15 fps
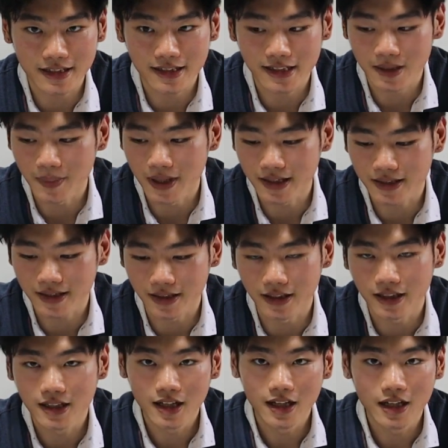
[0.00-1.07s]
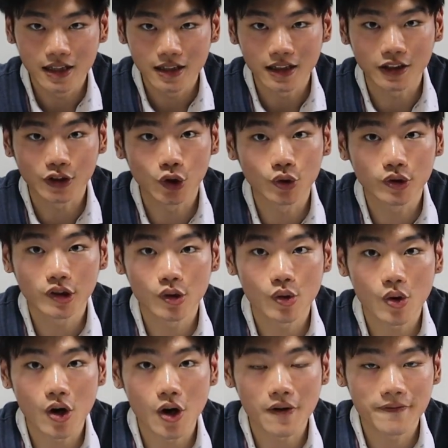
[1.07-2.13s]
this semester, a
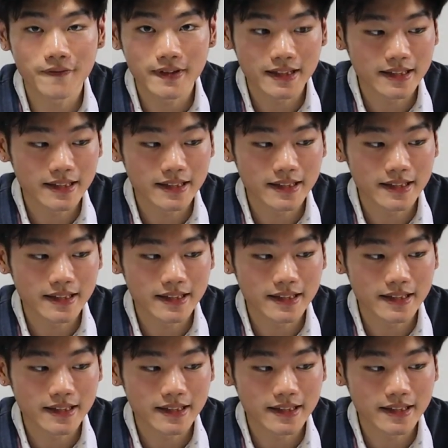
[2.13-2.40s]
total of